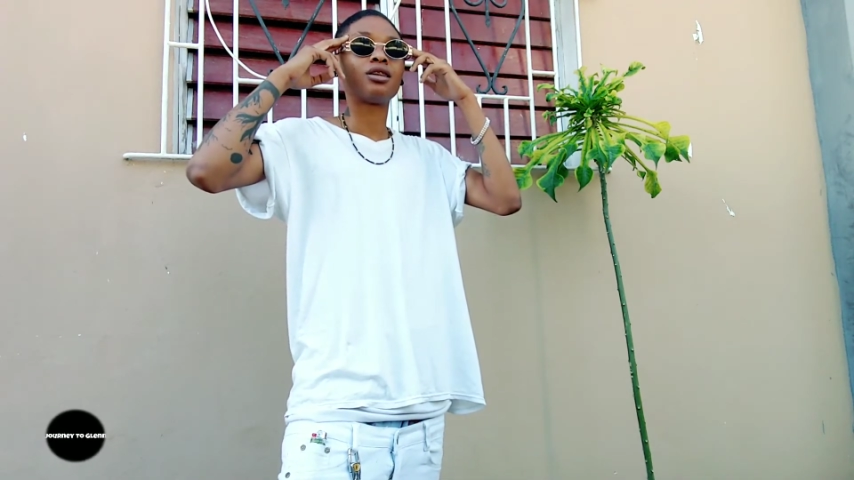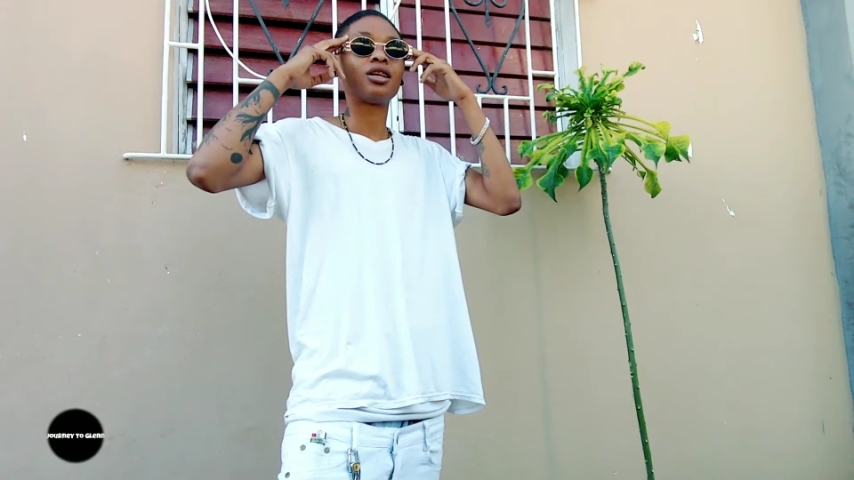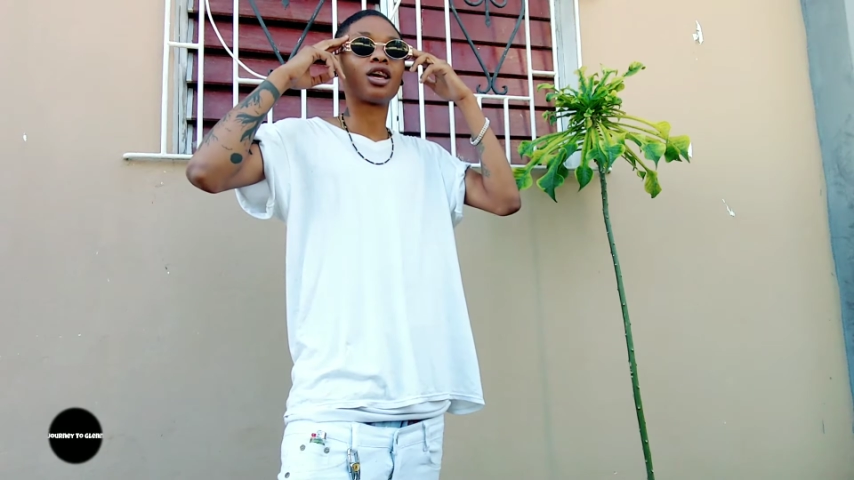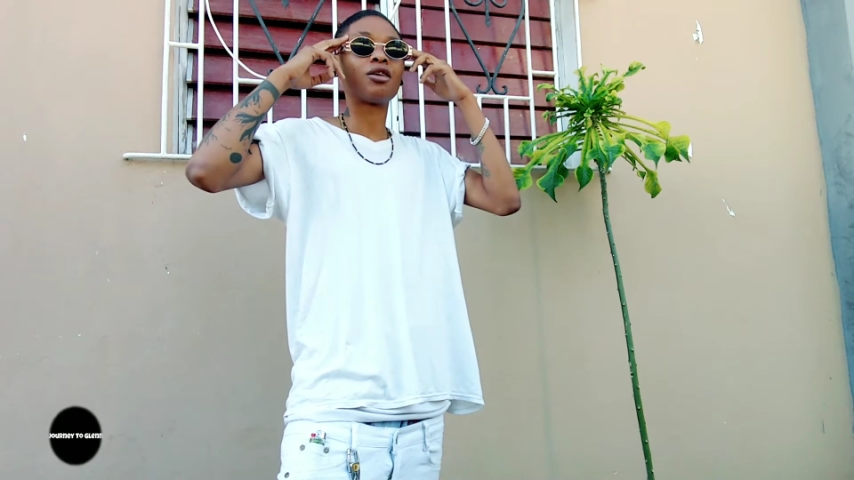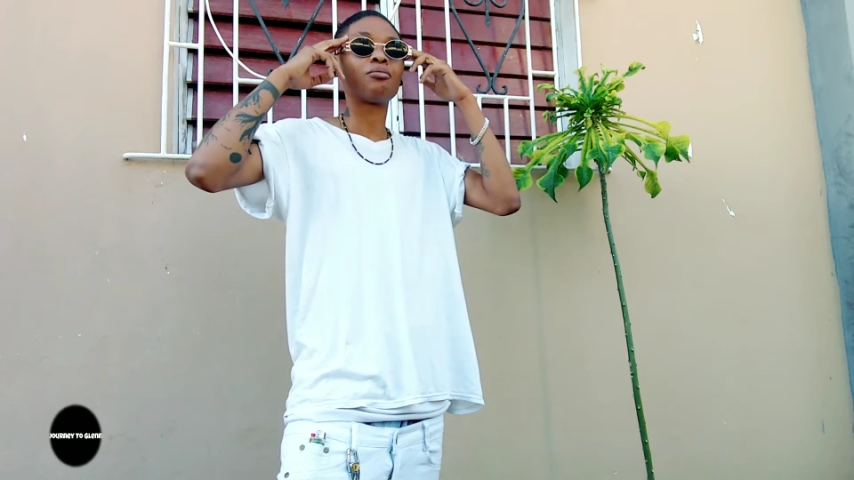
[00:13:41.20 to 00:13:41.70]

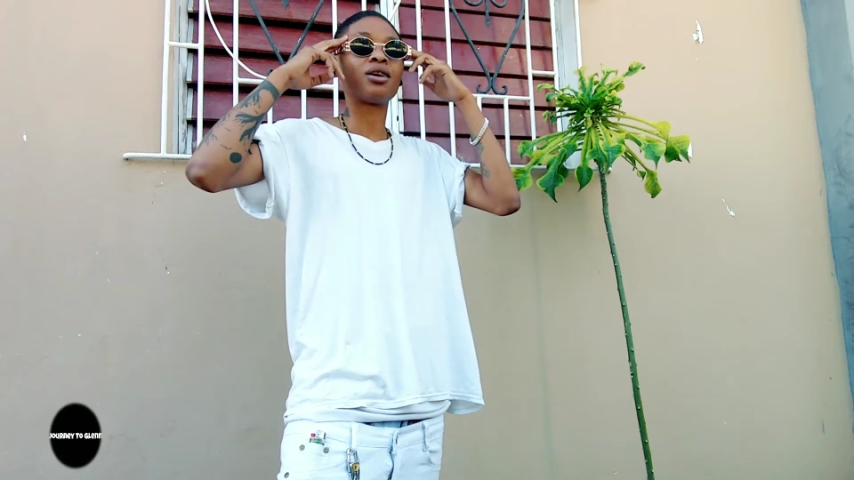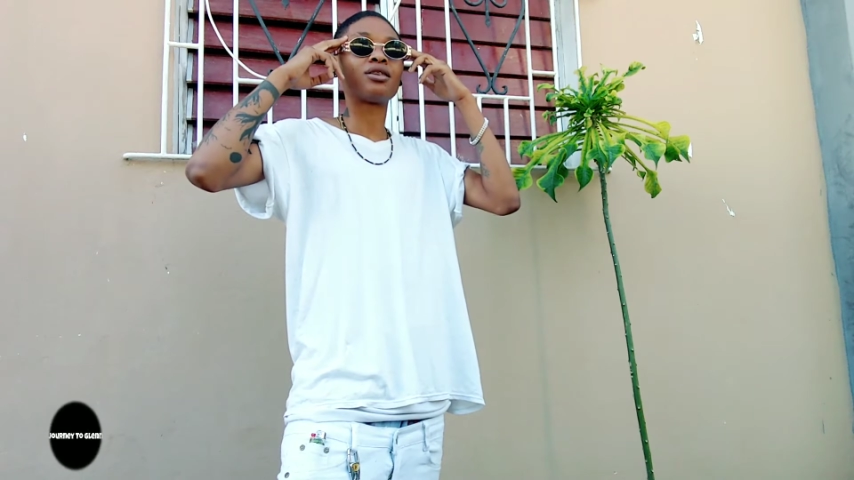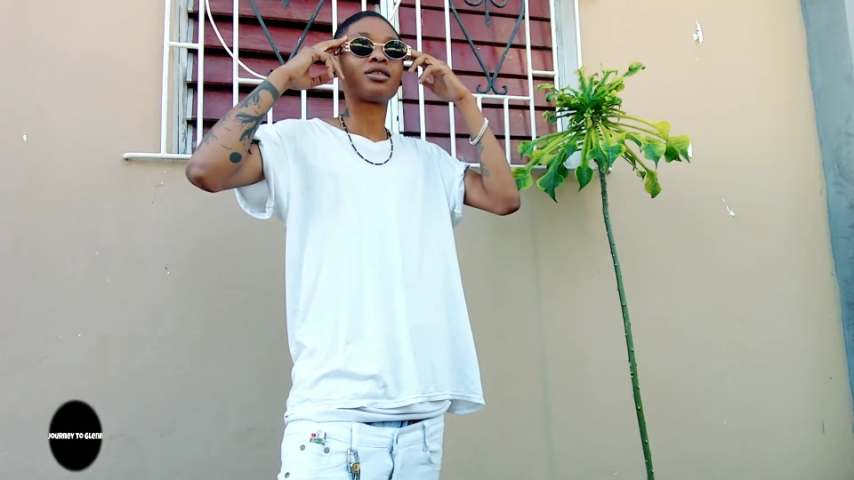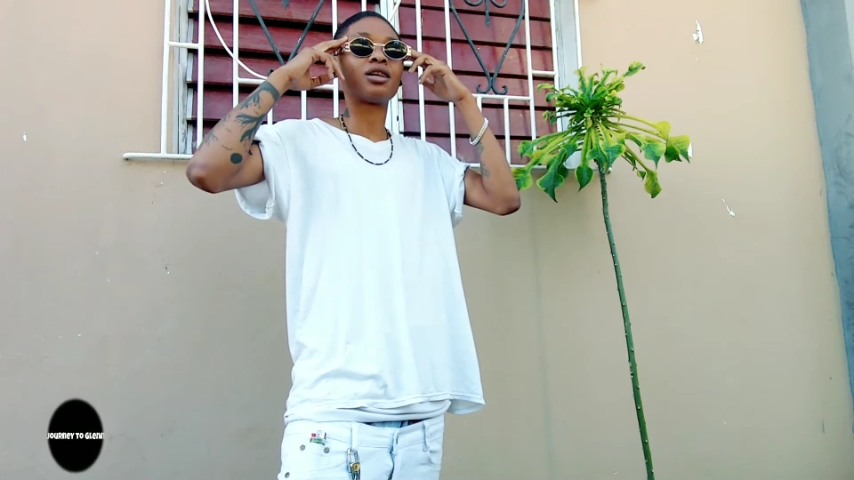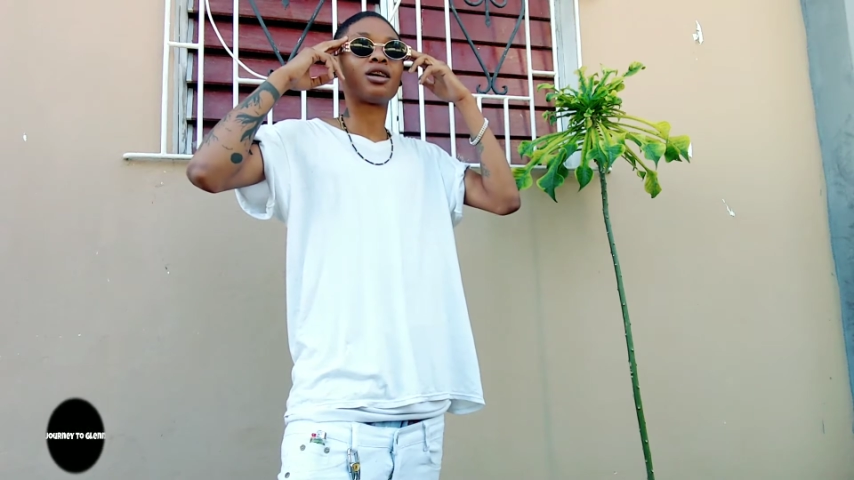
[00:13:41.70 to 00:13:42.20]
You get me? I
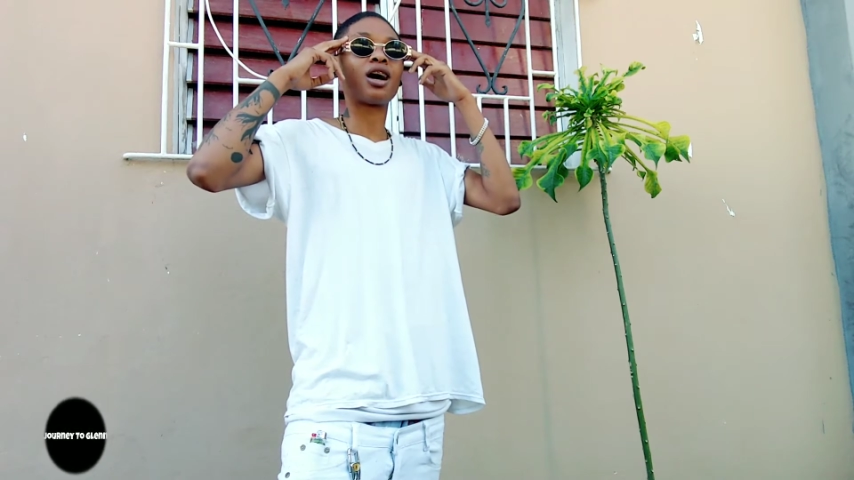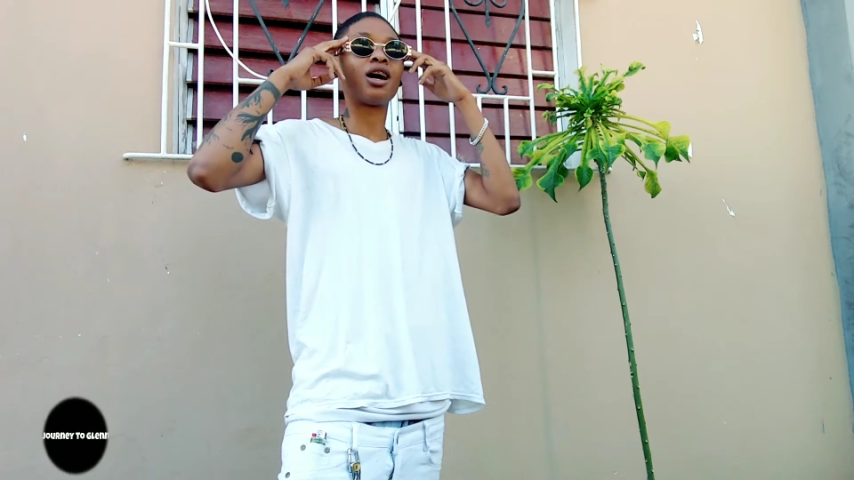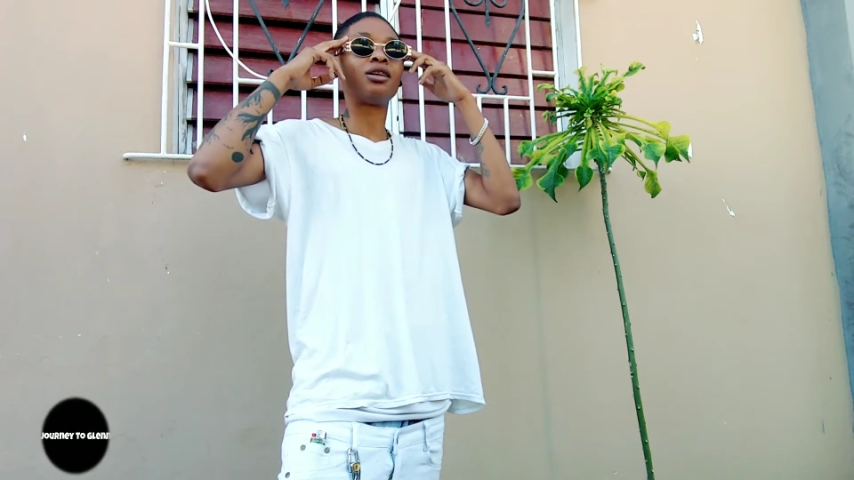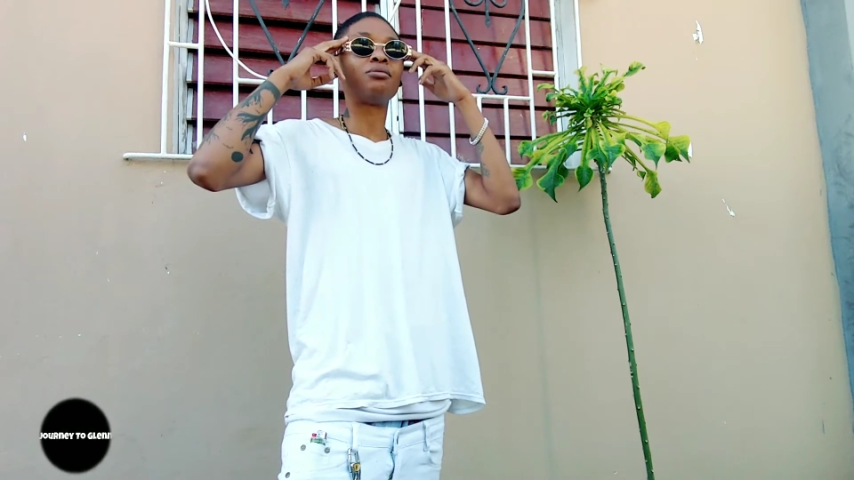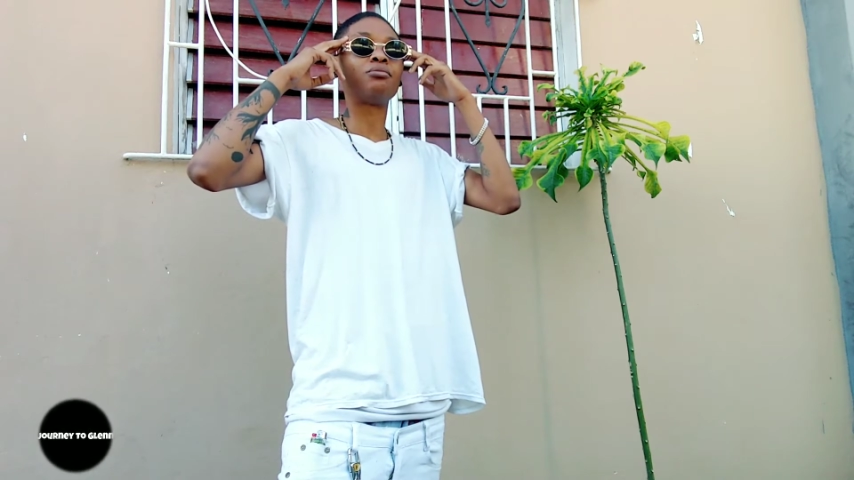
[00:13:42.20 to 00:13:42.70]
say,
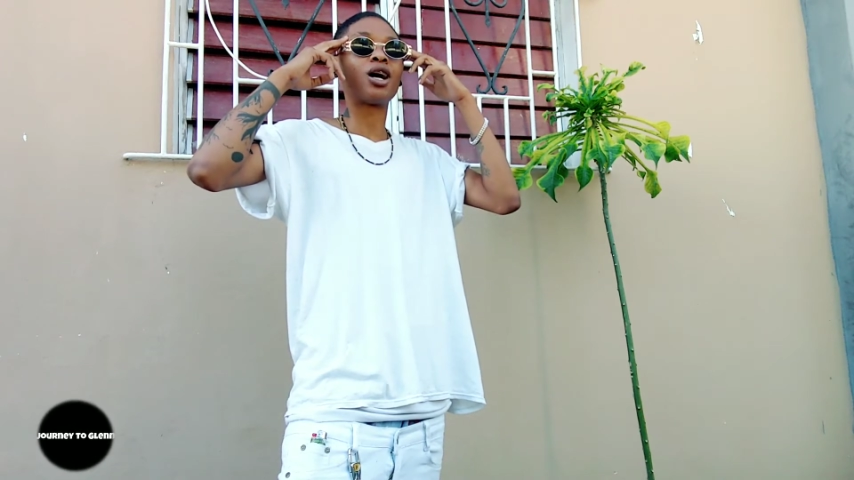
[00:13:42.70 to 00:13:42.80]
and